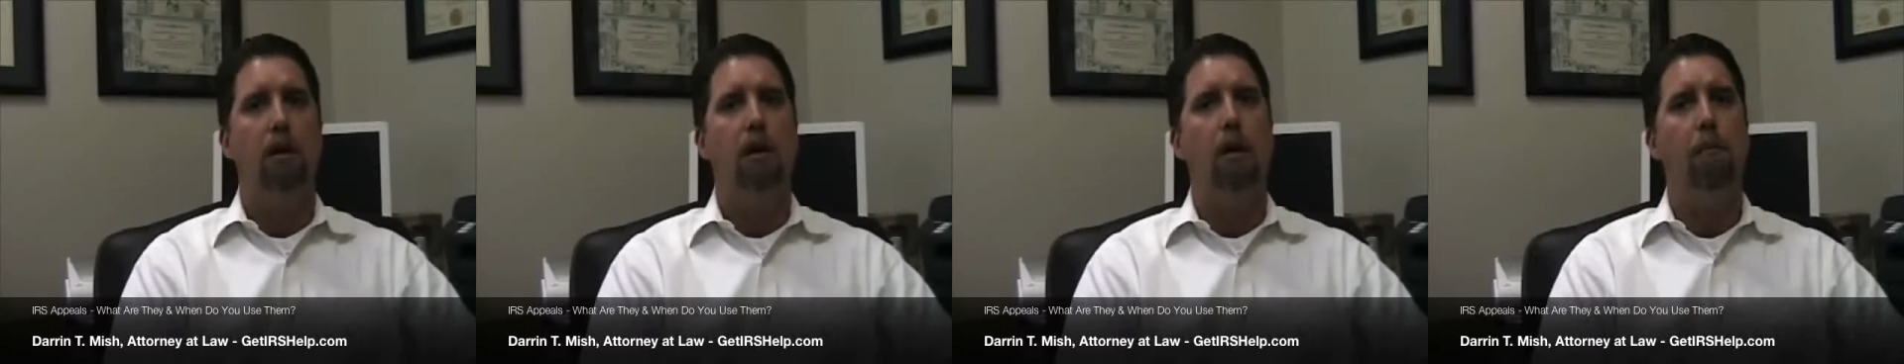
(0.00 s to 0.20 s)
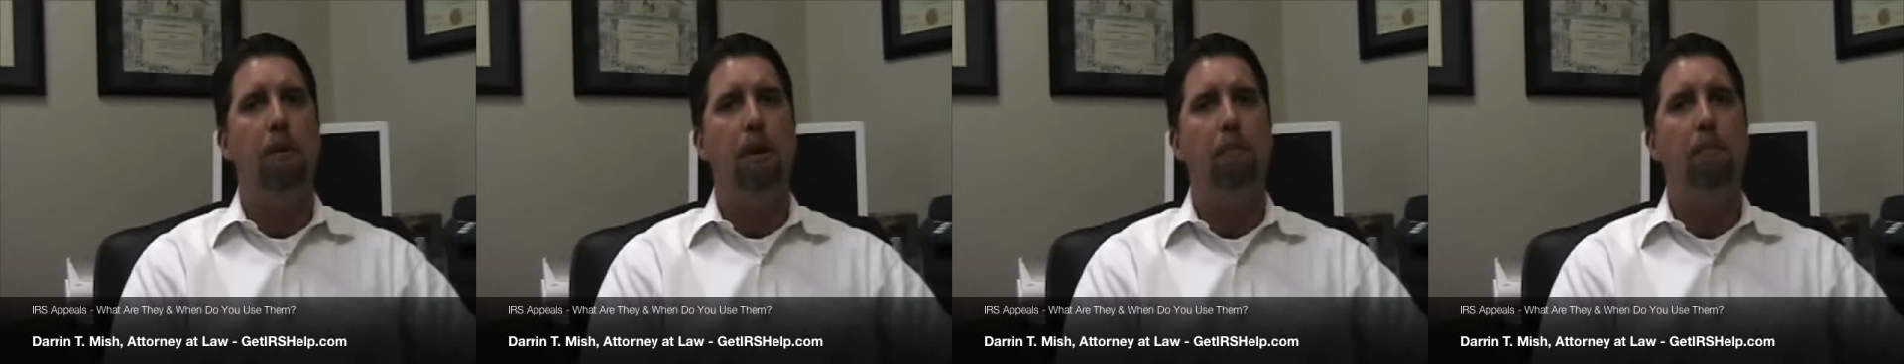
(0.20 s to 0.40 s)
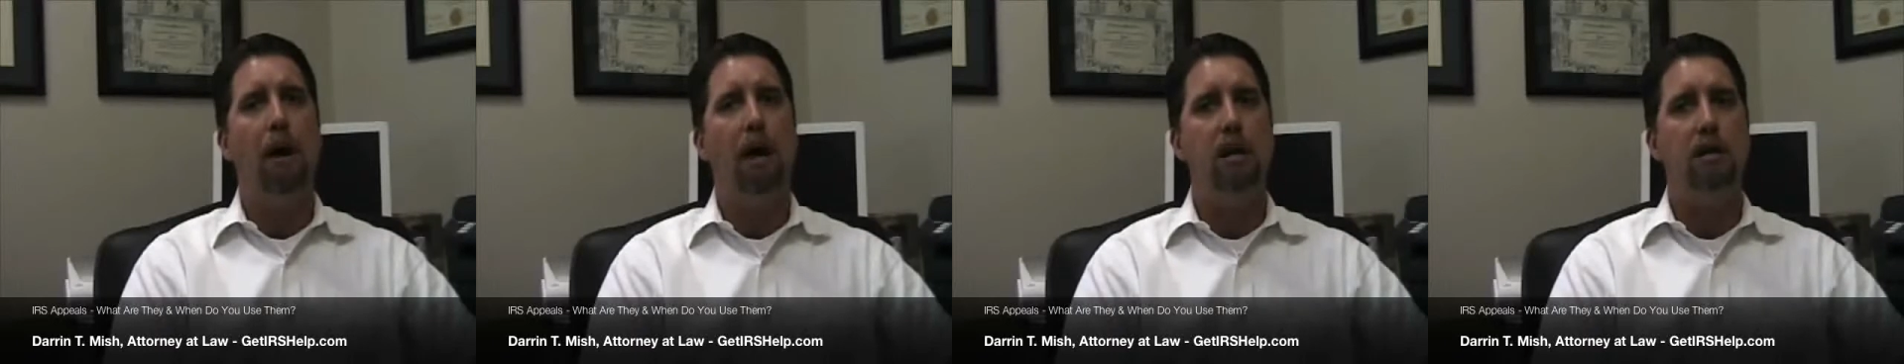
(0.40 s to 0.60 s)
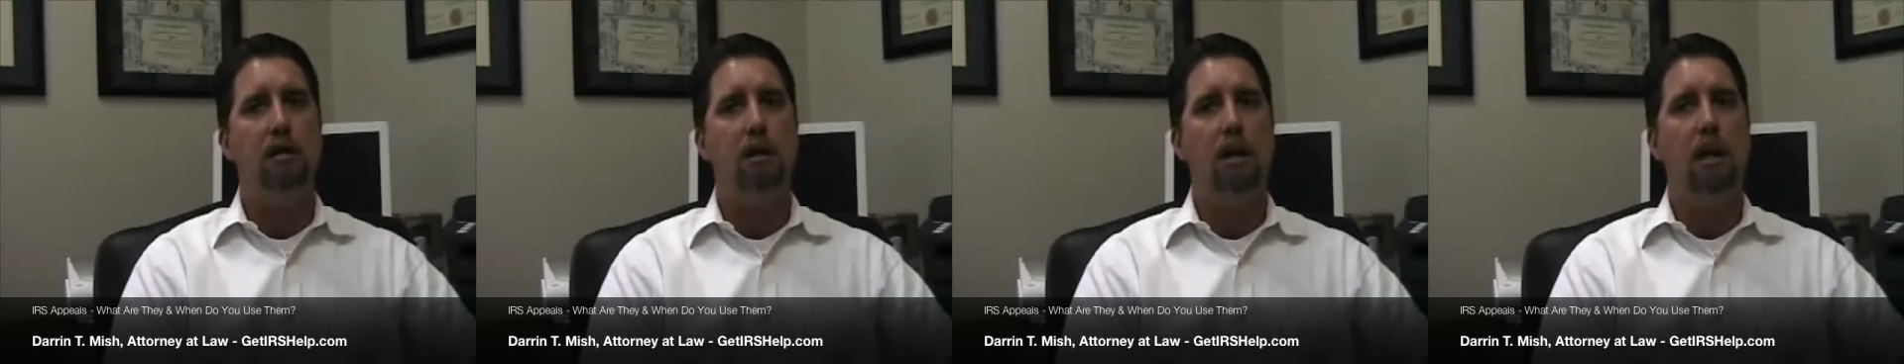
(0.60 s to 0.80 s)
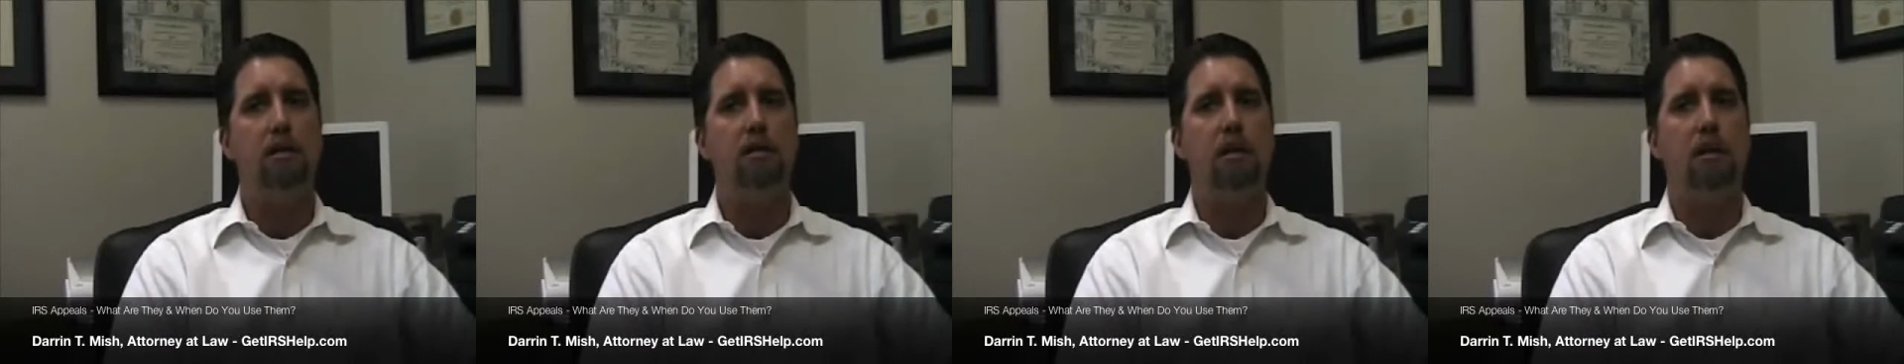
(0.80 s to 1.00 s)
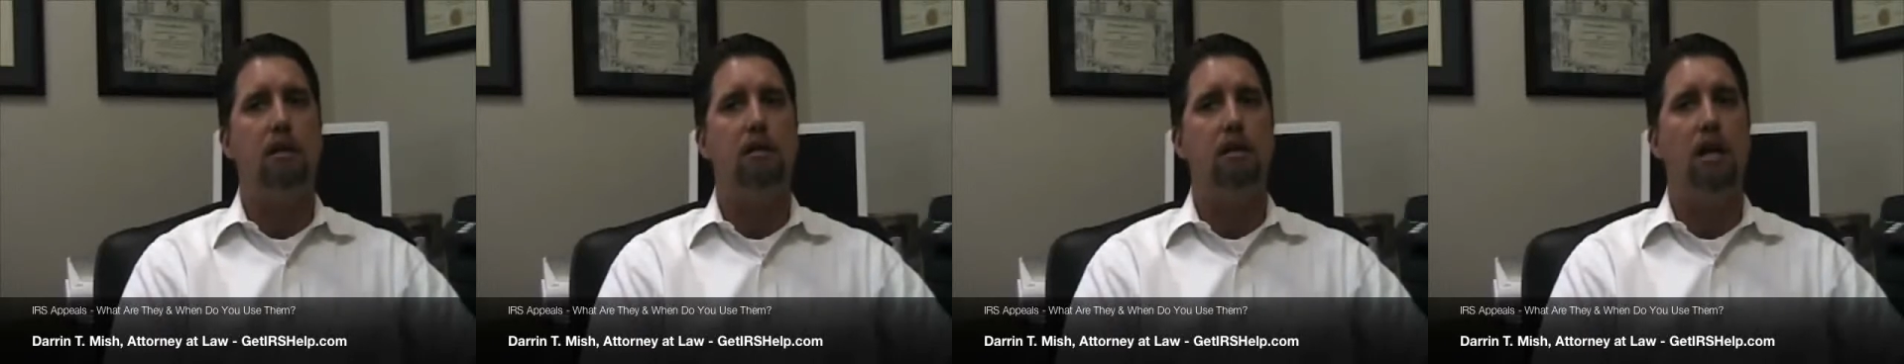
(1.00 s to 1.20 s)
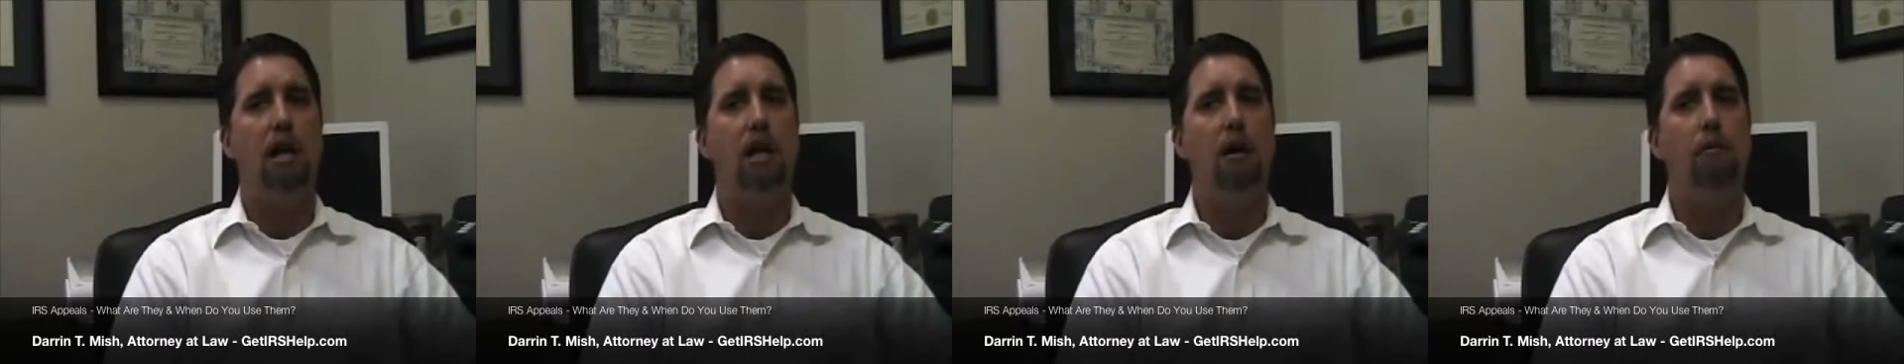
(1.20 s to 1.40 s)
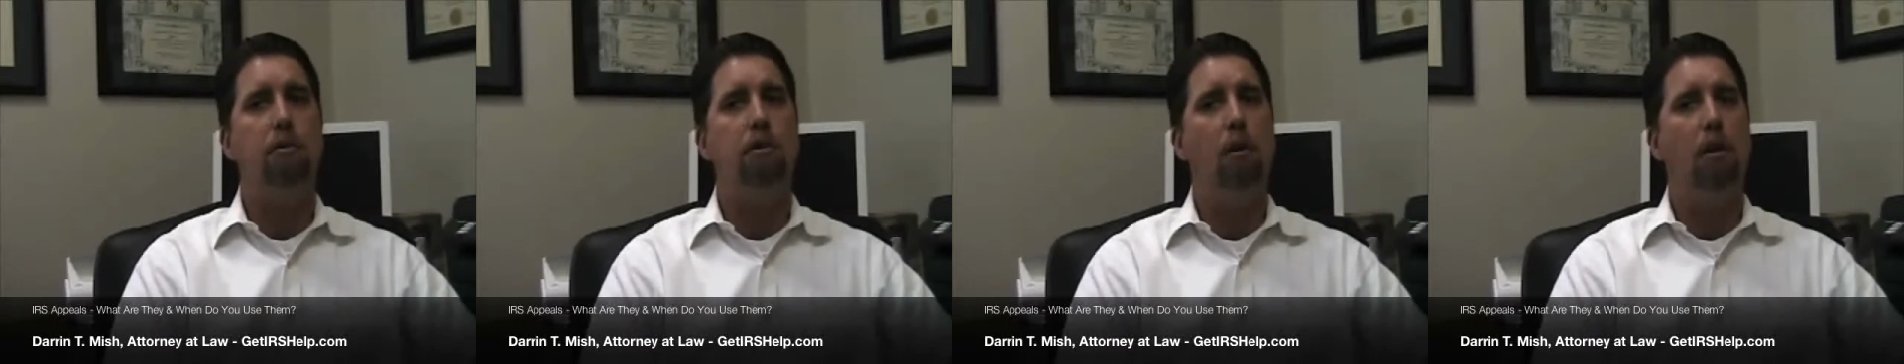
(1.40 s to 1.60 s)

Now, be patient, as it could take up